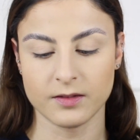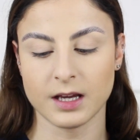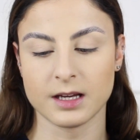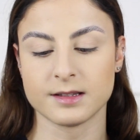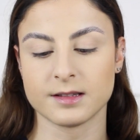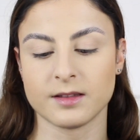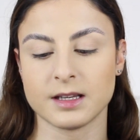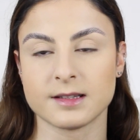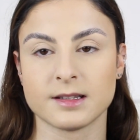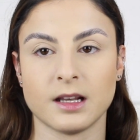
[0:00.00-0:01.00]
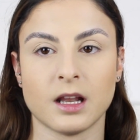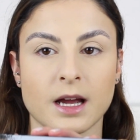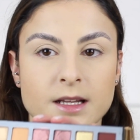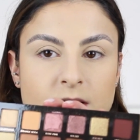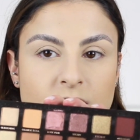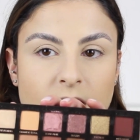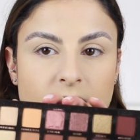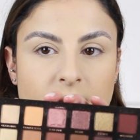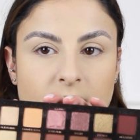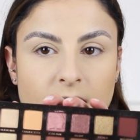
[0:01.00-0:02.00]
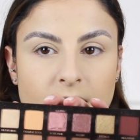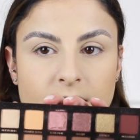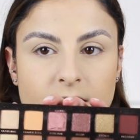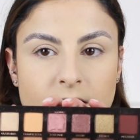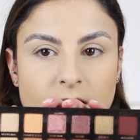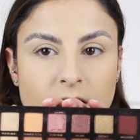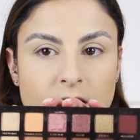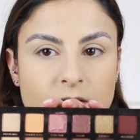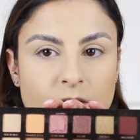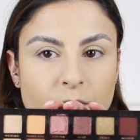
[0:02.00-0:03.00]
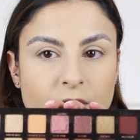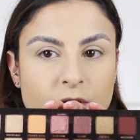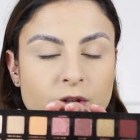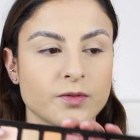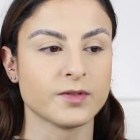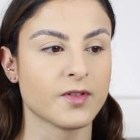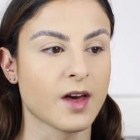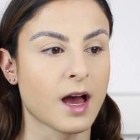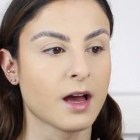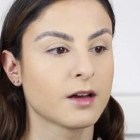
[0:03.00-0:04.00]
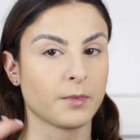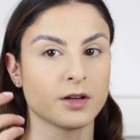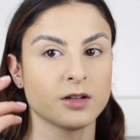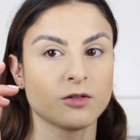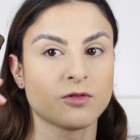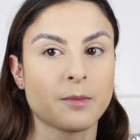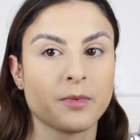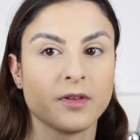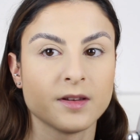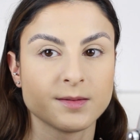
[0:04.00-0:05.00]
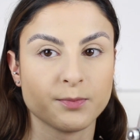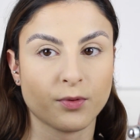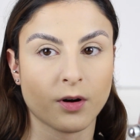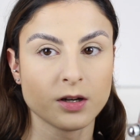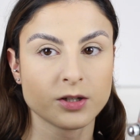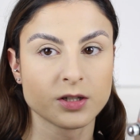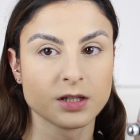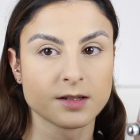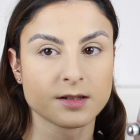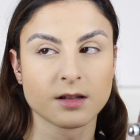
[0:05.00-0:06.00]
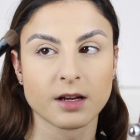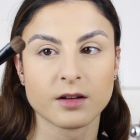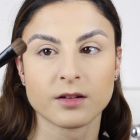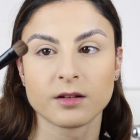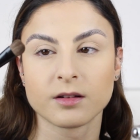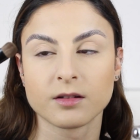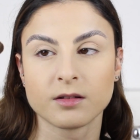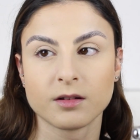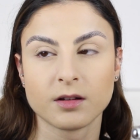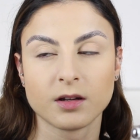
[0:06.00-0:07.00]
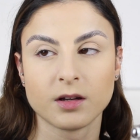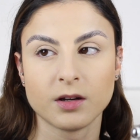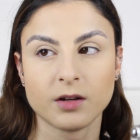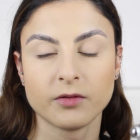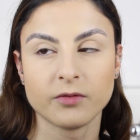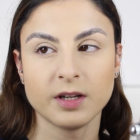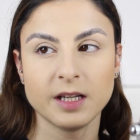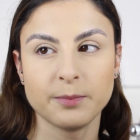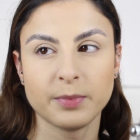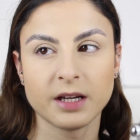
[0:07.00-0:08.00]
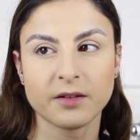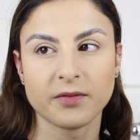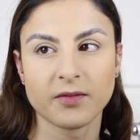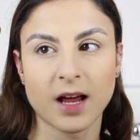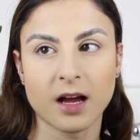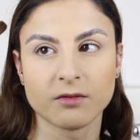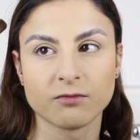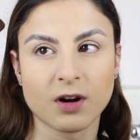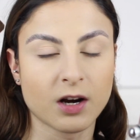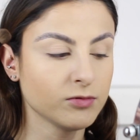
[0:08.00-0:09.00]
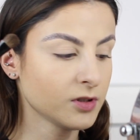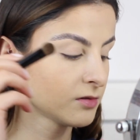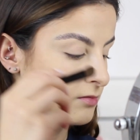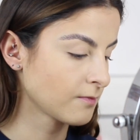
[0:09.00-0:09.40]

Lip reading: there's this light shade here. So I'm going to use that. I'm going to grab this brush. It's like really big, flat and round.